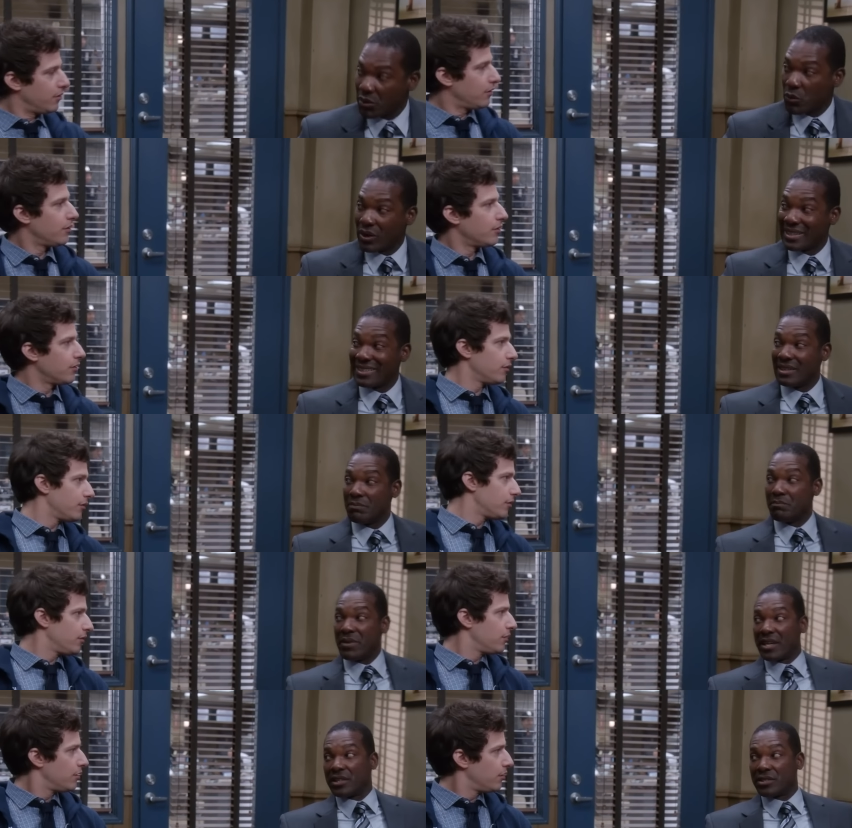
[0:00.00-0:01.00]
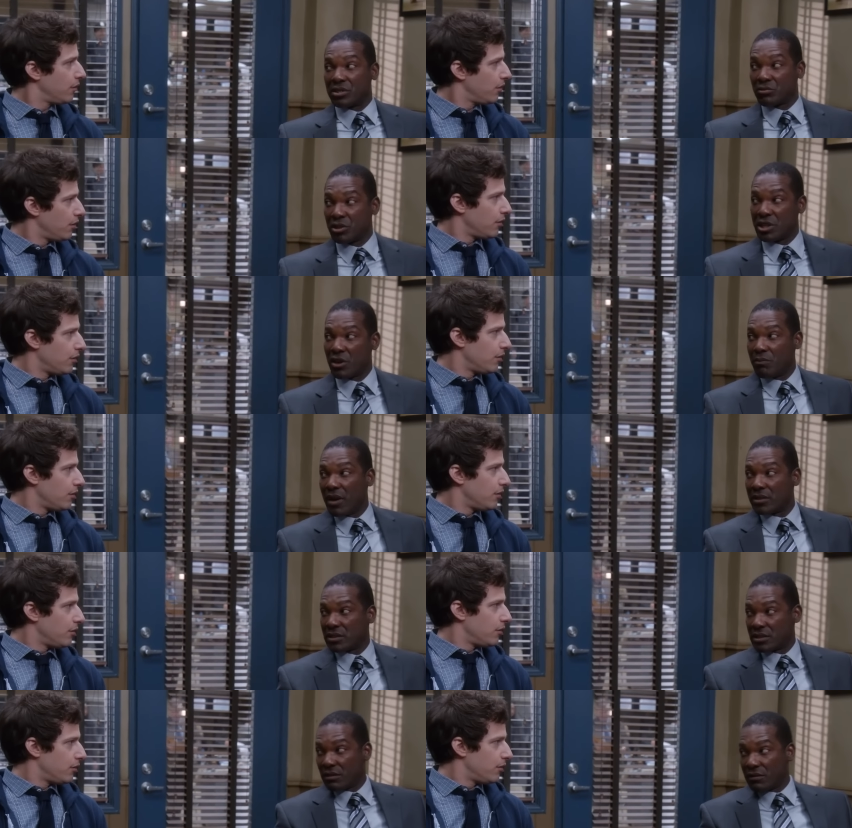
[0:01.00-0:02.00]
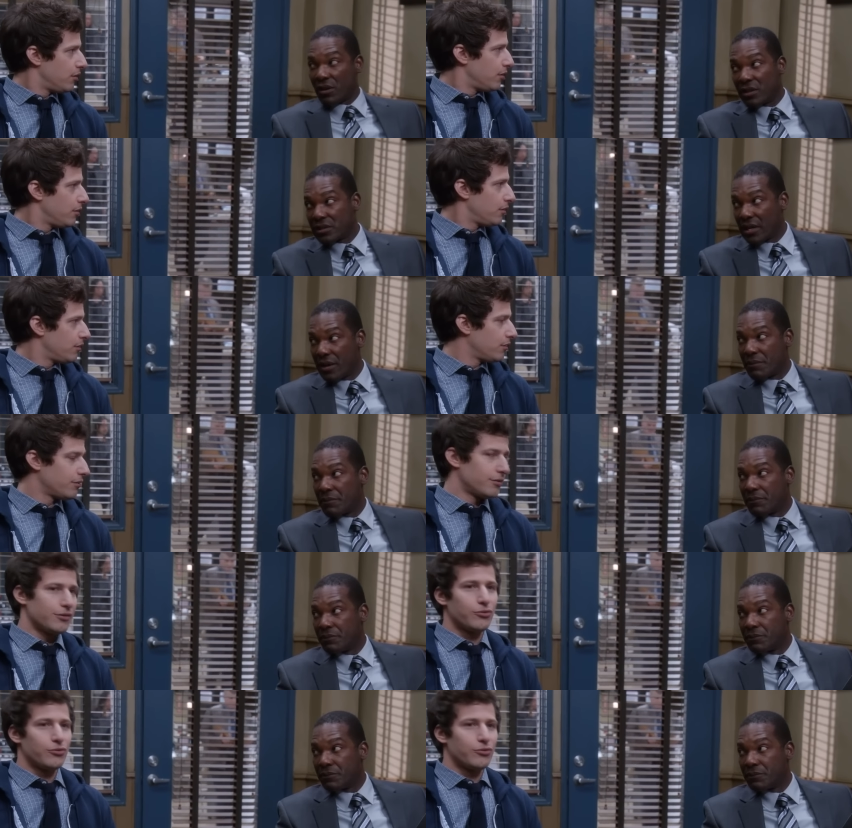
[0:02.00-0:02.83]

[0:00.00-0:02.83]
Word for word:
Speaker 1: to be one of the biggest RICO busts of all time.